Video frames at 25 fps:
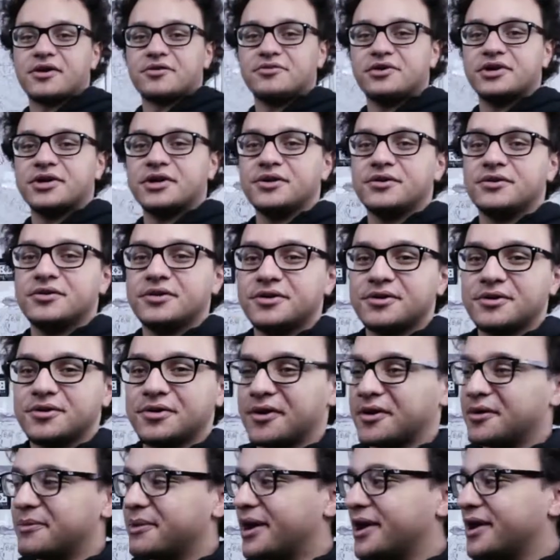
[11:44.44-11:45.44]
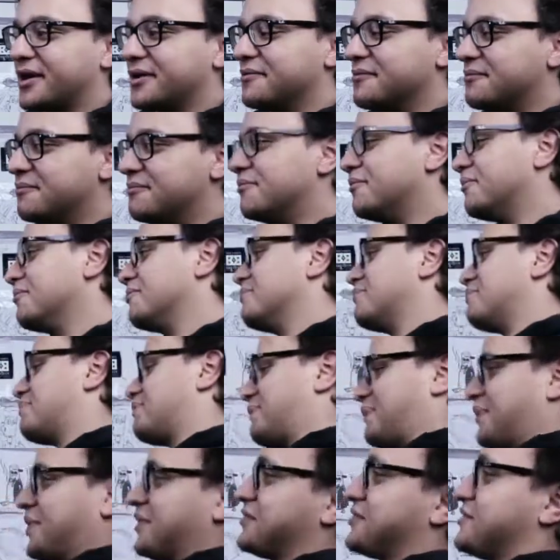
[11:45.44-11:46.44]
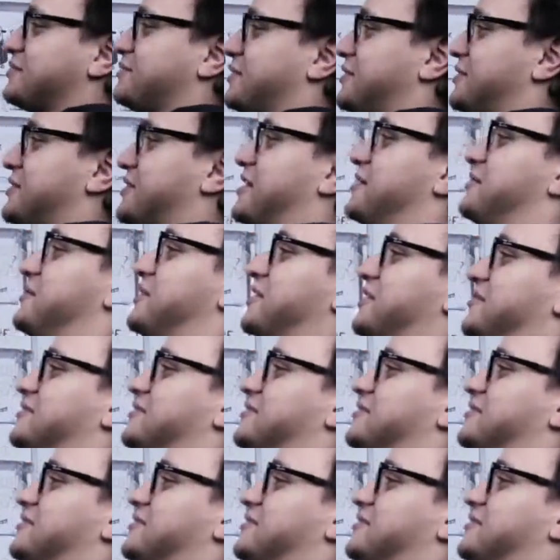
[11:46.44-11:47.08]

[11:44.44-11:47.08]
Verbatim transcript: career, or my mm, possible coming